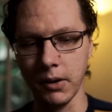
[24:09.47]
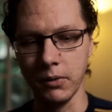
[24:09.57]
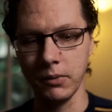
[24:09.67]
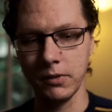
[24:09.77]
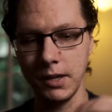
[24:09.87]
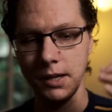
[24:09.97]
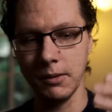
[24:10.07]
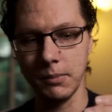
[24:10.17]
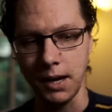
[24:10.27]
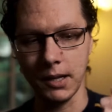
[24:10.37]
seeing
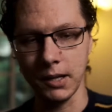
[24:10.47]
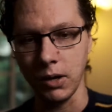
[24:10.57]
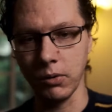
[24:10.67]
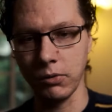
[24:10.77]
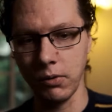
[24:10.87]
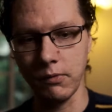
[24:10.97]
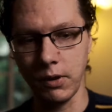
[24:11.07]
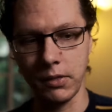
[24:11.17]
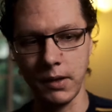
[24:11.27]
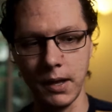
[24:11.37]
him kind of go through
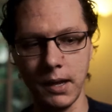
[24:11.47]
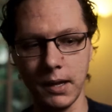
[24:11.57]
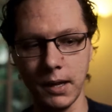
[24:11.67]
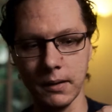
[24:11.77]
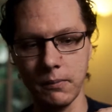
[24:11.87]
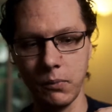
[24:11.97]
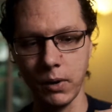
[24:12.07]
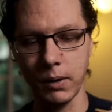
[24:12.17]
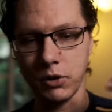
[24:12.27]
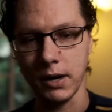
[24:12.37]
everything, and
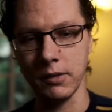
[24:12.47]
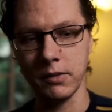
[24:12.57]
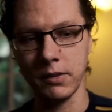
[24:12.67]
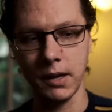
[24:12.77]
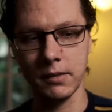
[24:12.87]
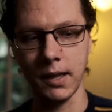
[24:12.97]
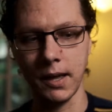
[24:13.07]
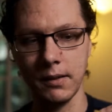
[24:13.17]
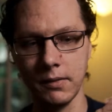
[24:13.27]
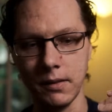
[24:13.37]
what I'm trying to say is
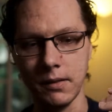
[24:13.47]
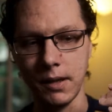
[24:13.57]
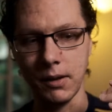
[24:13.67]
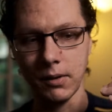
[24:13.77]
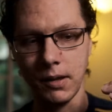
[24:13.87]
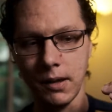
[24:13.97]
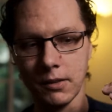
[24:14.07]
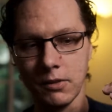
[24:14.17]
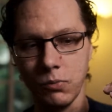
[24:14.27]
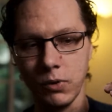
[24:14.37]
that
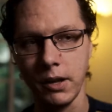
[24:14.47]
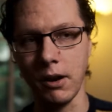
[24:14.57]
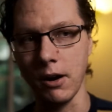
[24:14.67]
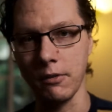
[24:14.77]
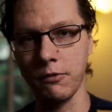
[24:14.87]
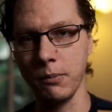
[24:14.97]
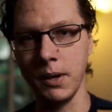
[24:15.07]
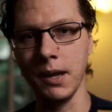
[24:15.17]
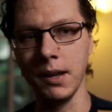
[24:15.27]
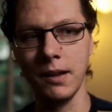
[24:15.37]
it's really hard for
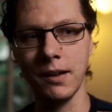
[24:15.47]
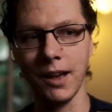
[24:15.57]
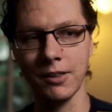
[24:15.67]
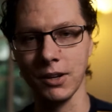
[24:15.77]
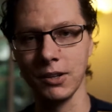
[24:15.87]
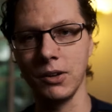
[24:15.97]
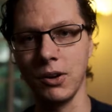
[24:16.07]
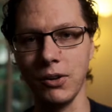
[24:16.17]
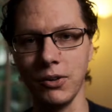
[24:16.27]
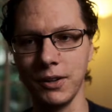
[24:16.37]
me as an
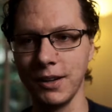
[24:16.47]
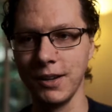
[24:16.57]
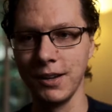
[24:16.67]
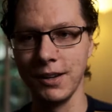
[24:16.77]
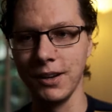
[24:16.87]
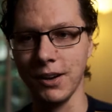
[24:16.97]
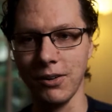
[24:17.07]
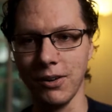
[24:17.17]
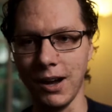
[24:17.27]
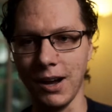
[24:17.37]
adult.
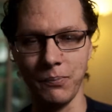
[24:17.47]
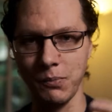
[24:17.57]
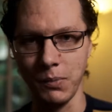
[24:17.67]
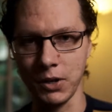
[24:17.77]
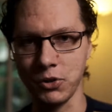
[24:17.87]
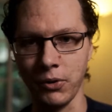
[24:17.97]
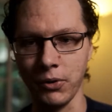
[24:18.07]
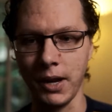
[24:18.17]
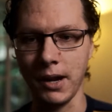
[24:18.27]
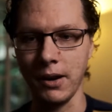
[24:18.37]
I'm much
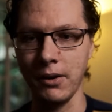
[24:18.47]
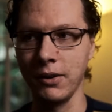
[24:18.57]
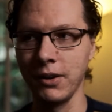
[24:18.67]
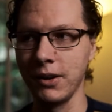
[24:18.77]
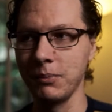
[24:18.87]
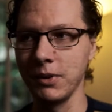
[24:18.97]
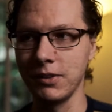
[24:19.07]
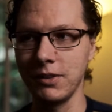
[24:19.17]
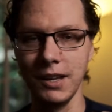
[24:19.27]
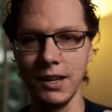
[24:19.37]
older now, but
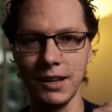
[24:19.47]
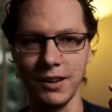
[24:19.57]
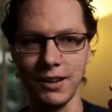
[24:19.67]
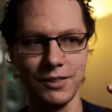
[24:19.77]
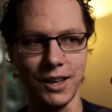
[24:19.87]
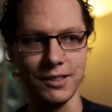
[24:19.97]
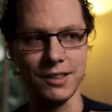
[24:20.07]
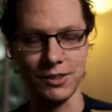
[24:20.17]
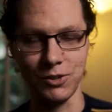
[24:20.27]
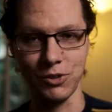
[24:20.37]
seeing like
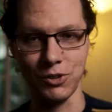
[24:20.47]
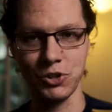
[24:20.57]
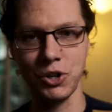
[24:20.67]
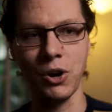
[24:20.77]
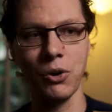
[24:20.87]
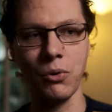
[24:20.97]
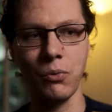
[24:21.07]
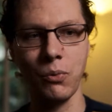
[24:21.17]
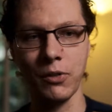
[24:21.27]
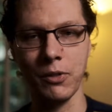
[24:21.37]
that there's a show
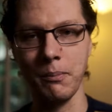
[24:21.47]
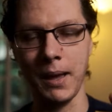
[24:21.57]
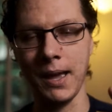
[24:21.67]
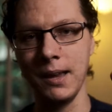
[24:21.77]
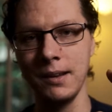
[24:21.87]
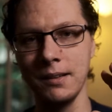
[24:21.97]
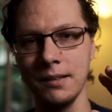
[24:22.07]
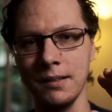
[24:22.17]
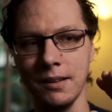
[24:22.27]
where the main